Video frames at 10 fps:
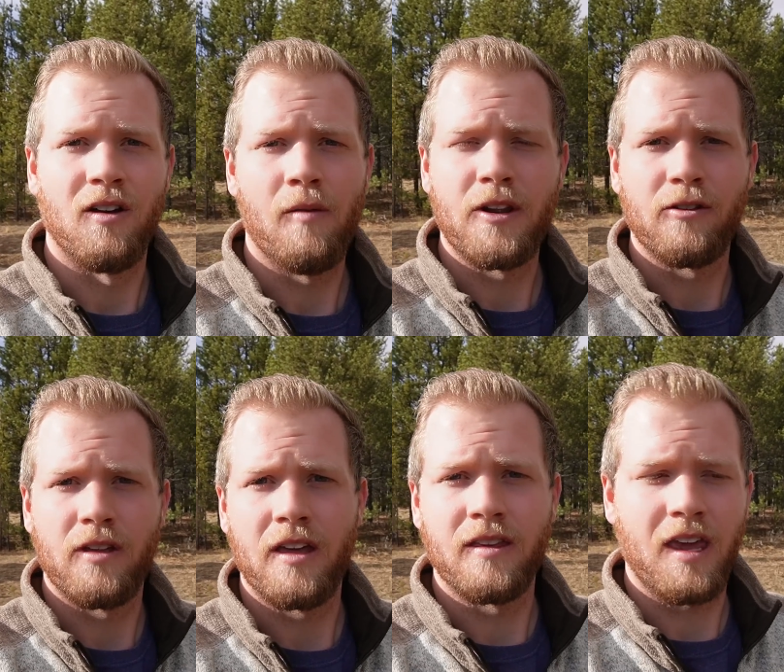I'm going to throw
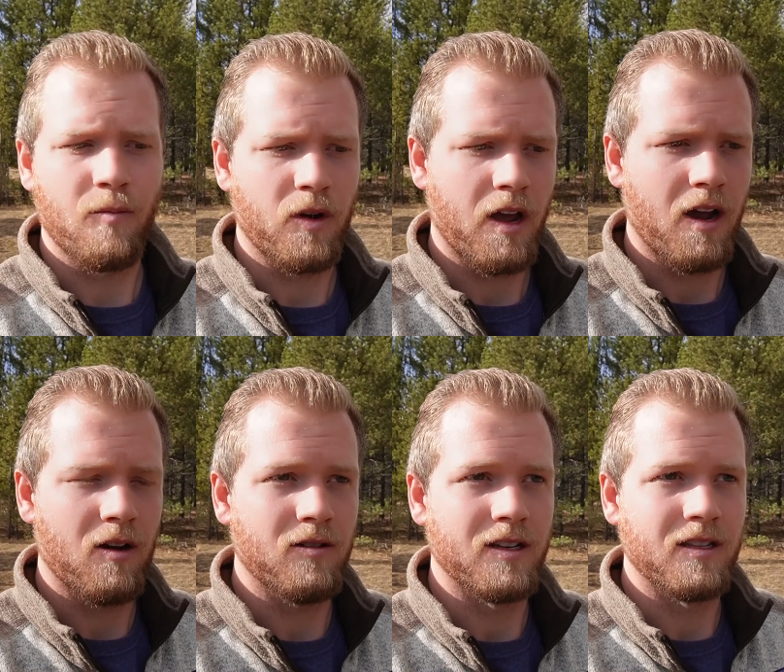that in the camper
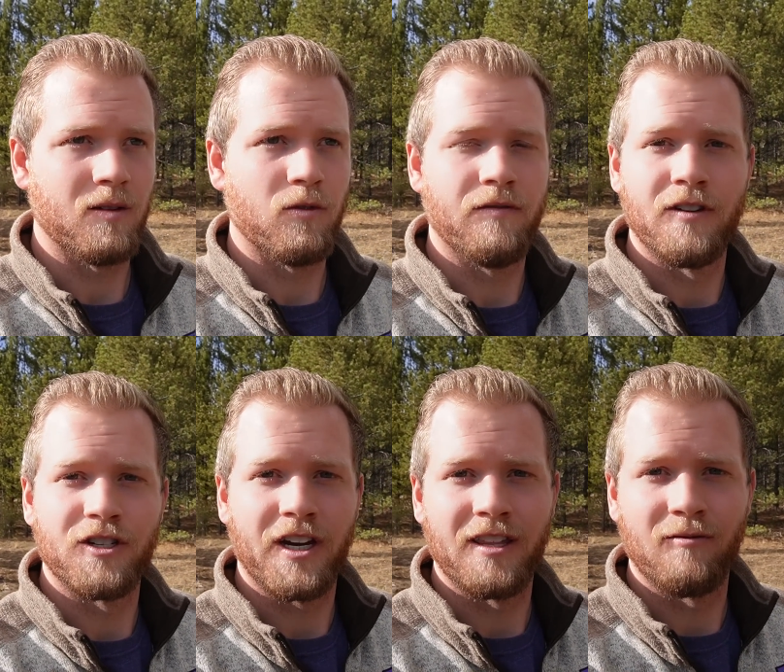now, and then we'll
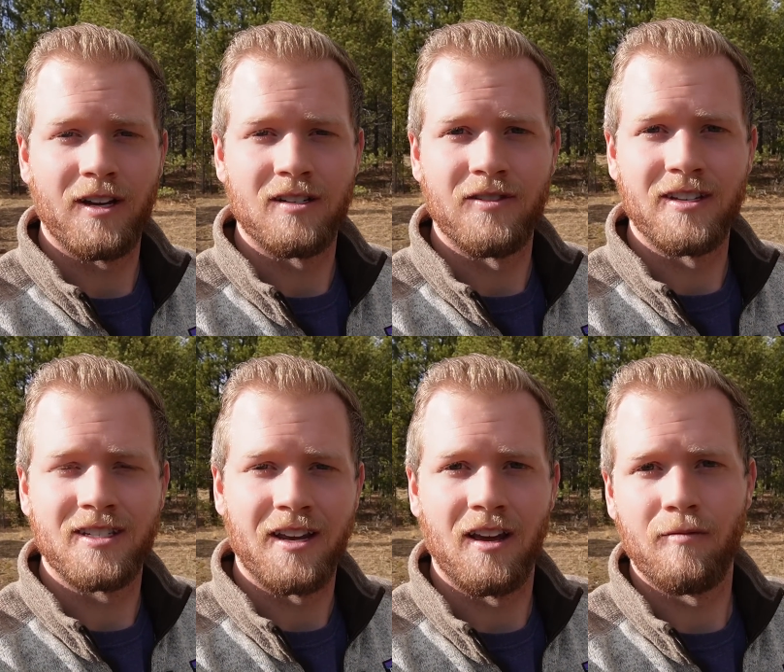finish getting the rest of it
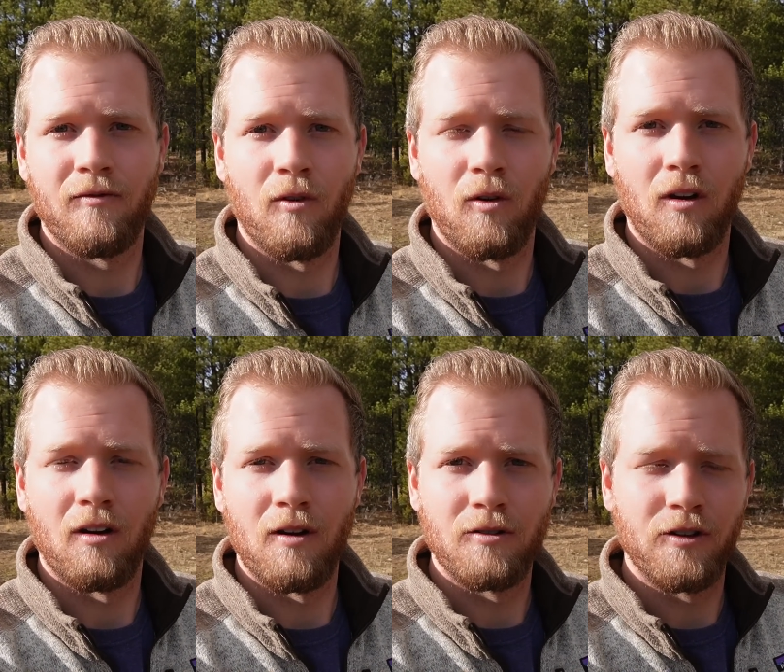set up for our
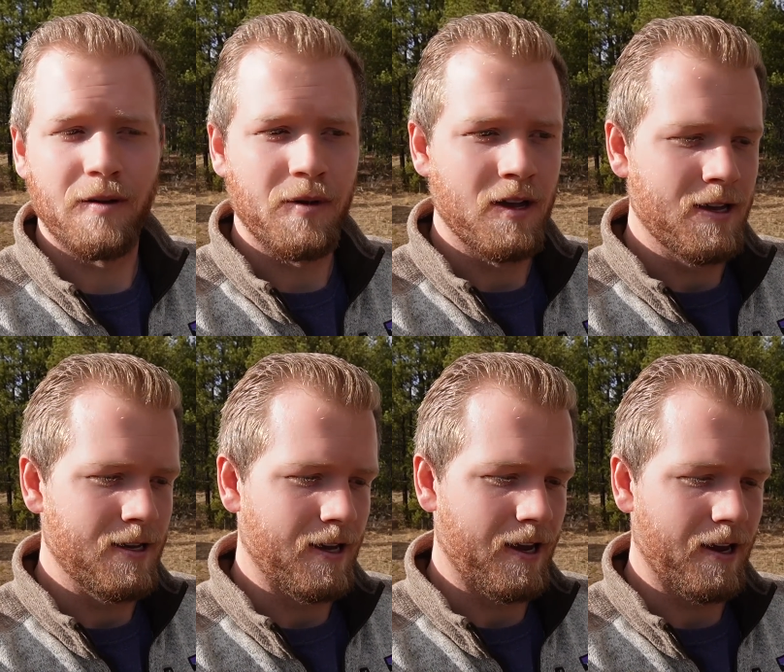road trip,
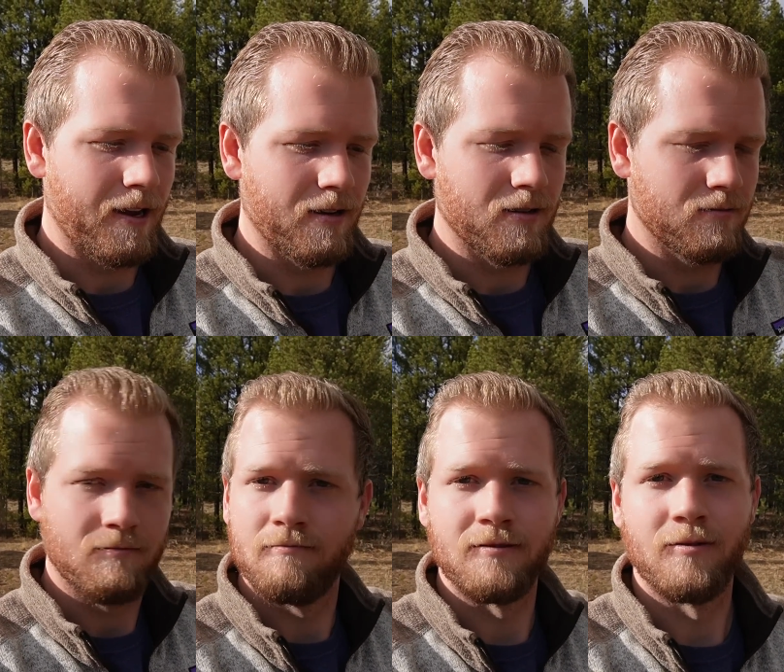and
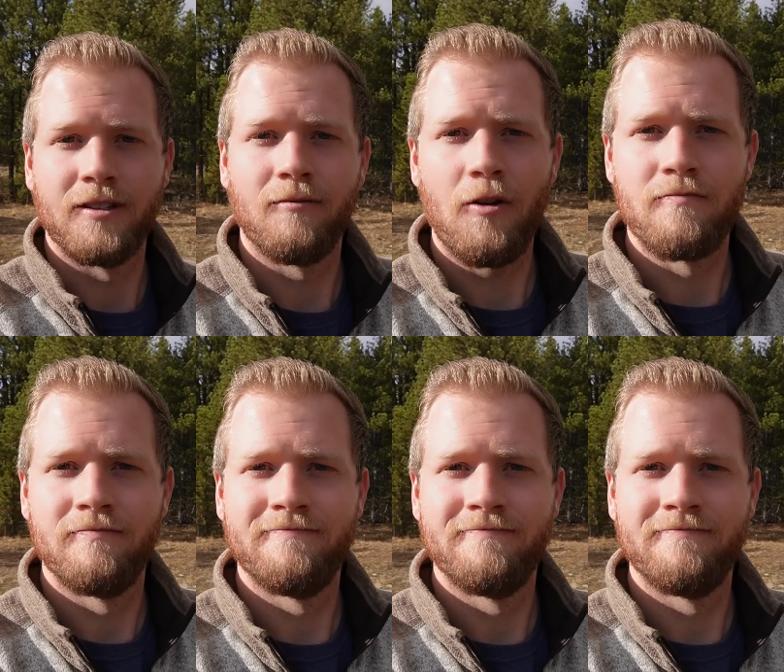we'll hit the road.